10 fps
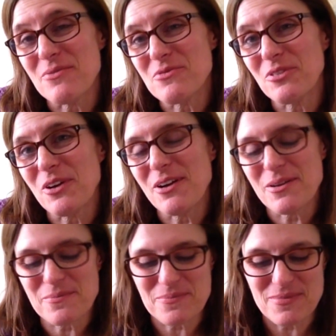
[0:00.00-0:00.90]

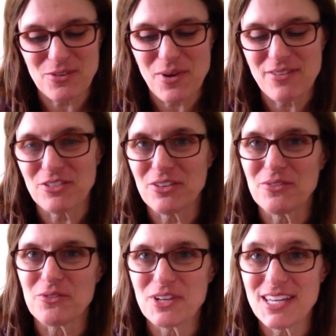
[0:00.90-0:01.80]
from the
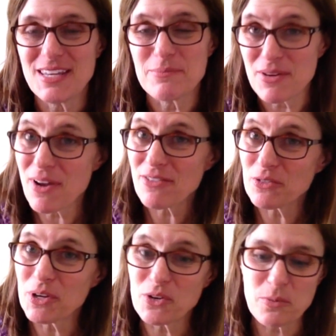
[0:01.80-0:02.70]
my
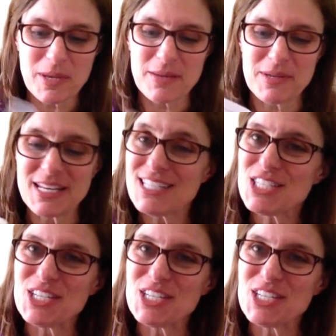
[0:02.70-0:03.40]
Ravelry group, Itty Bitty Knits.